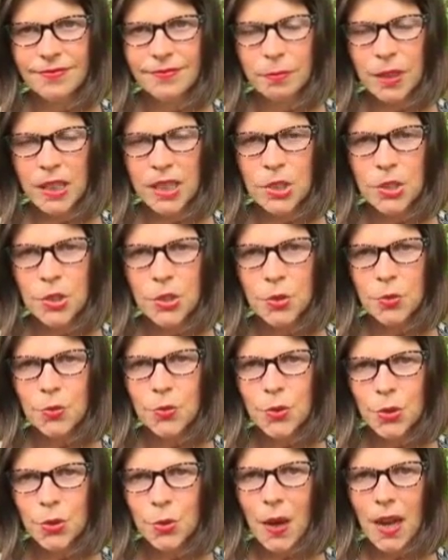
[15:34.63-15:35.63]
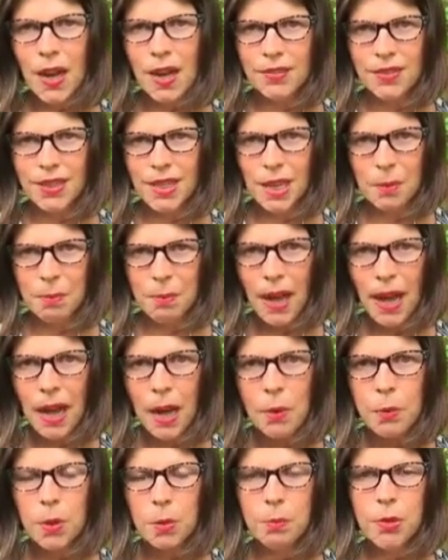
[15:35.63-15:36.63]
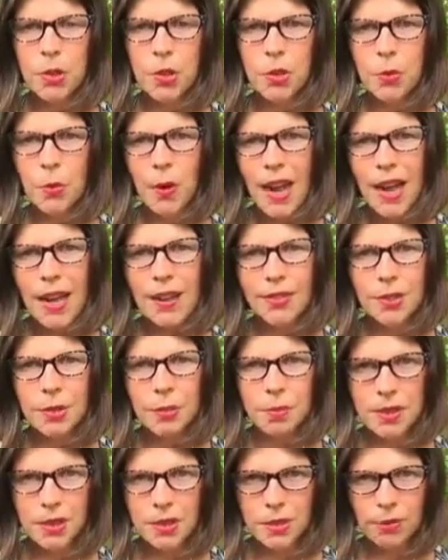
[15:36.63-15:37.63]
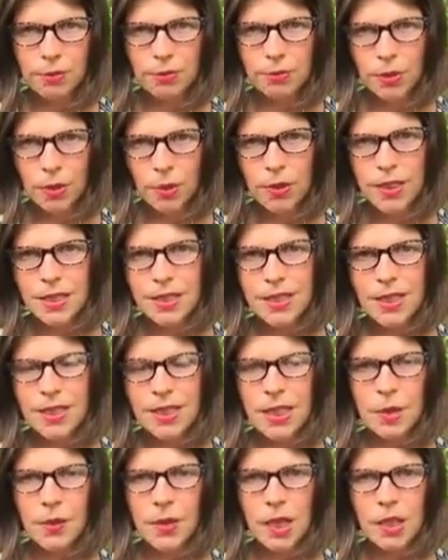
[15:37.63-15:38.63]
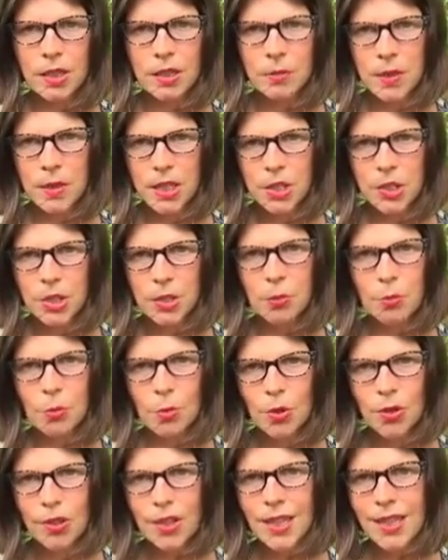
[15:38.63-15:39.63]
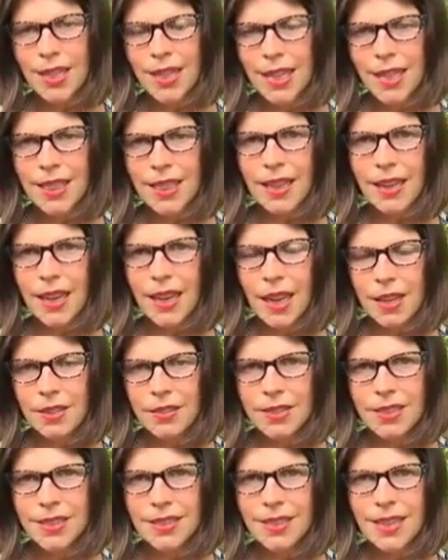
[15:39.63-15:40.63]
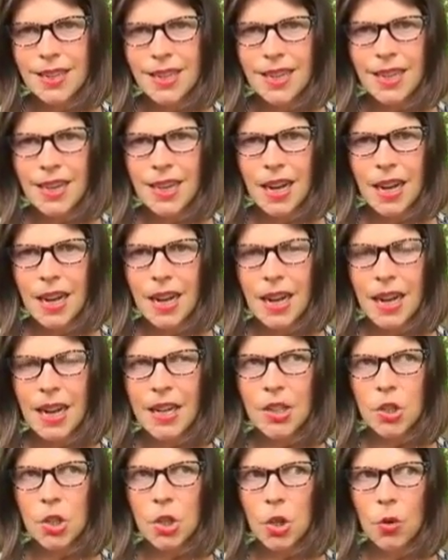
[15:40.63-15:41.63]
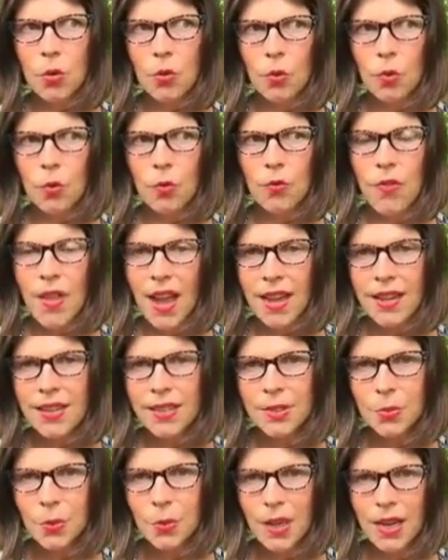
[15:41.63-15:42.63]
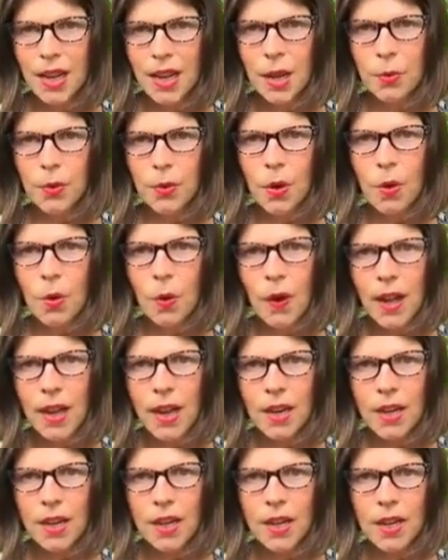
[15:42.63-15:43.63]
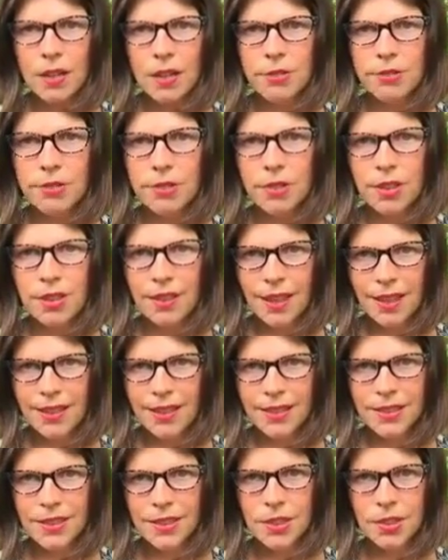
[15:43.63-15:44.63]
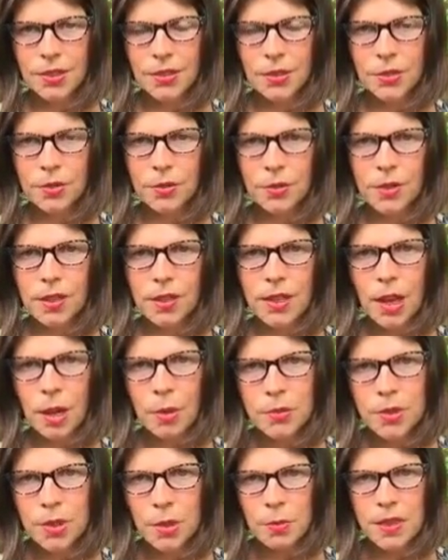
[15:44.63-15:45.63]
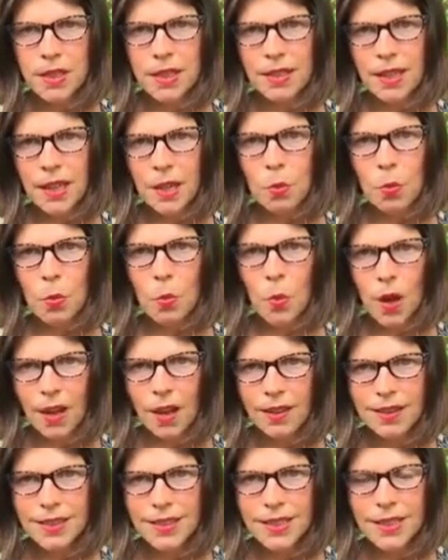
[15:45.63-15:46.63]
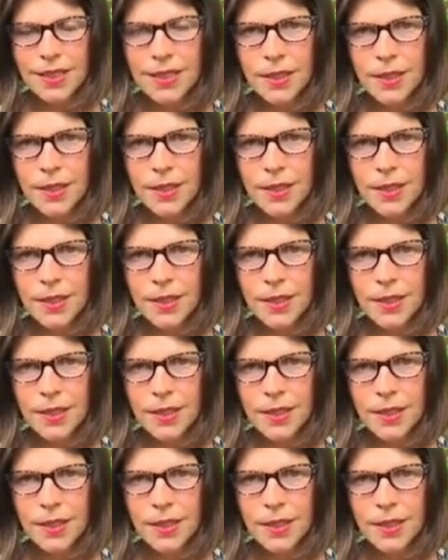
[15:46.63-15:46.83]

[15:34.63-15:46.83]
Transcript: Because you do have that power, but you have to be devoted to that reclamation more than anything else. I know that is what I require of clients who come to me and want